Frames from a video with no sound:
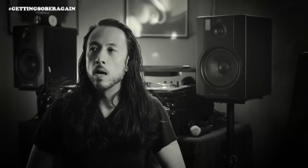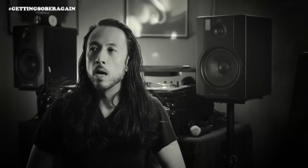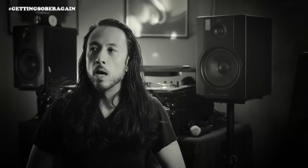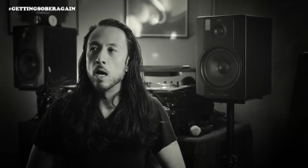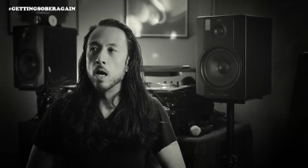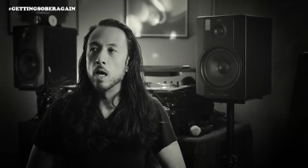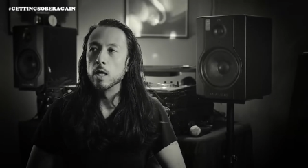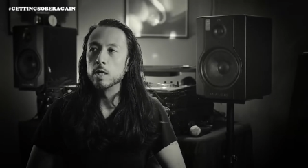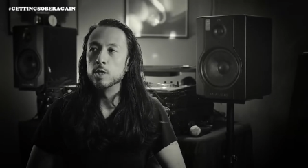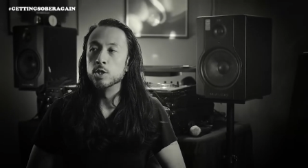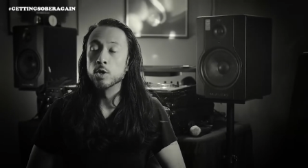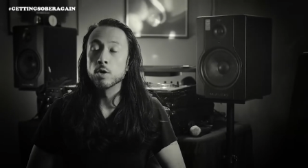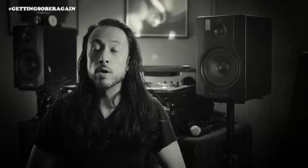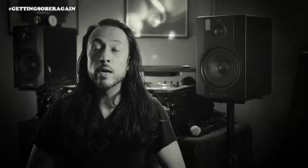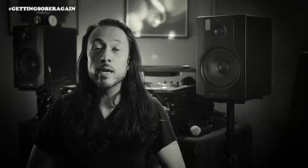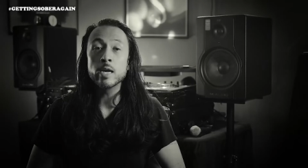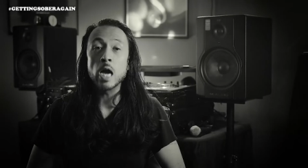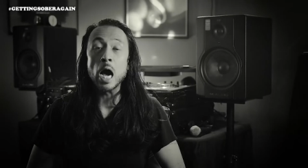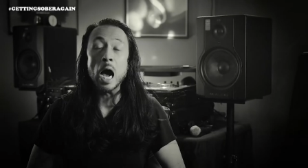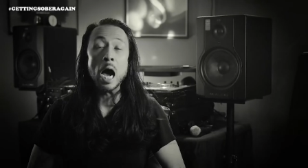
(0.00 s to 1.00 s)
uh,
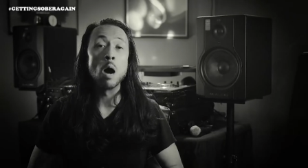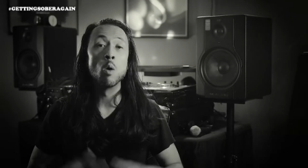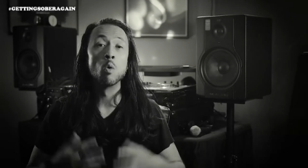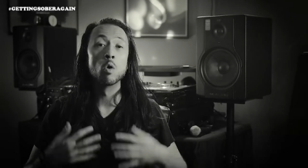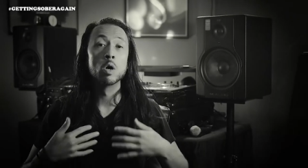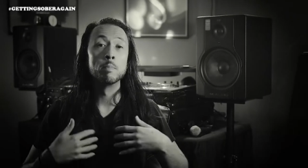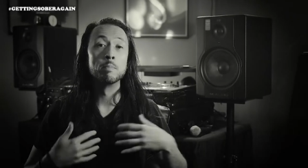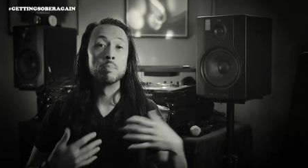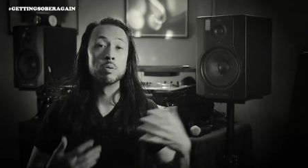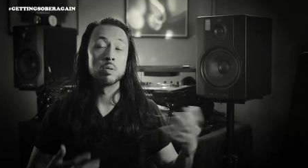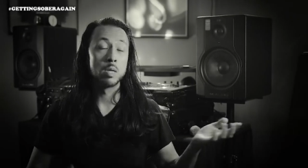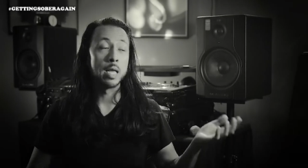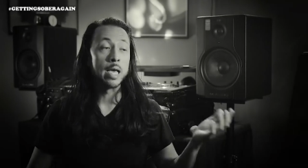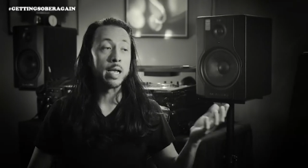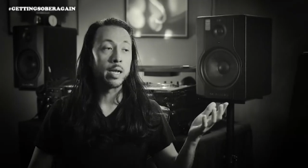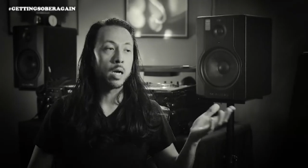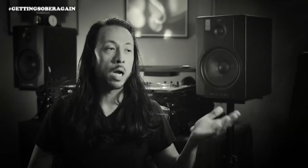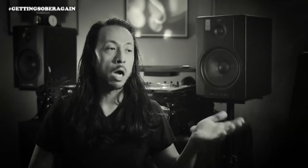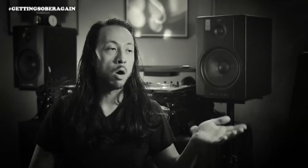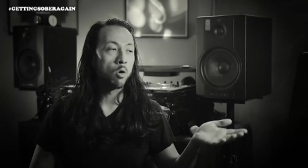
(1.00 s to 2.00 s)
during our,
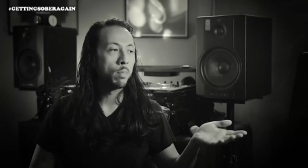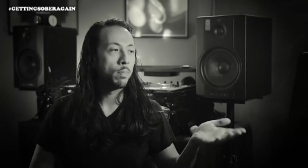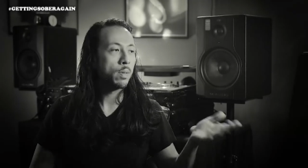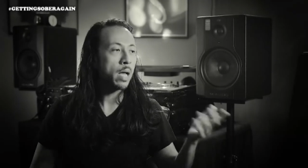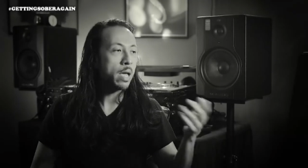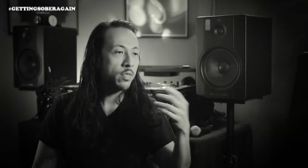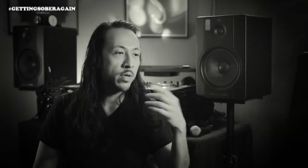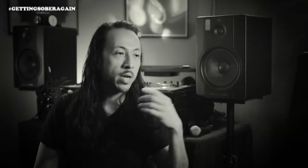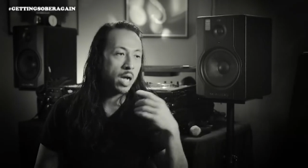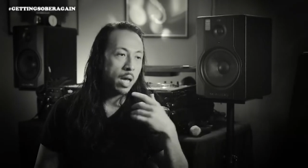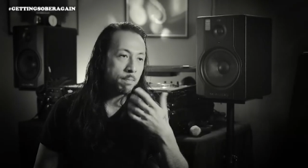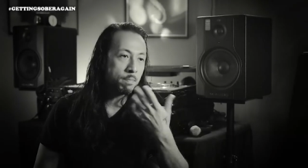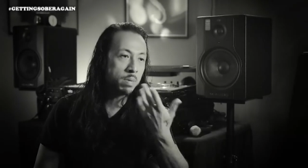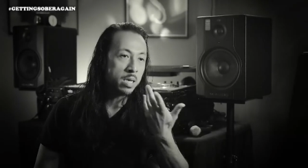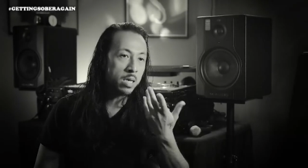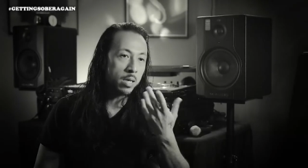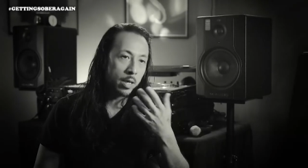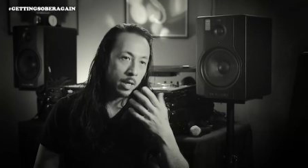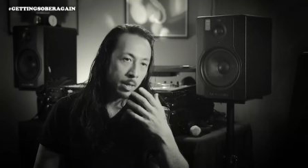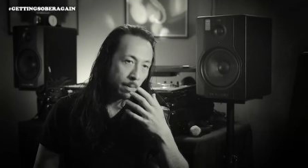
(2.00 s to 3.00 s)
like our, I think I
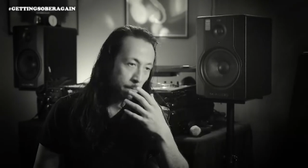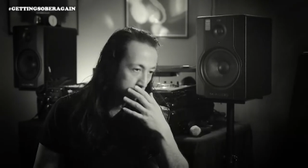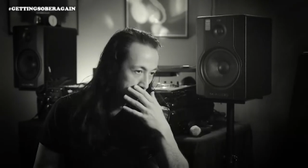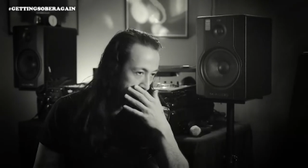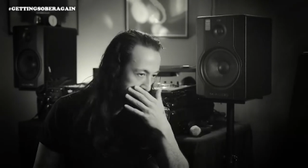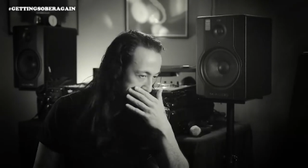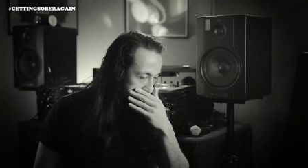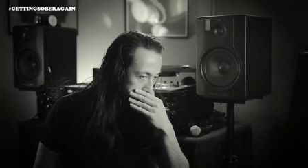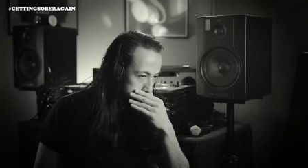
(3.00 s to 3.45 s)
beat him,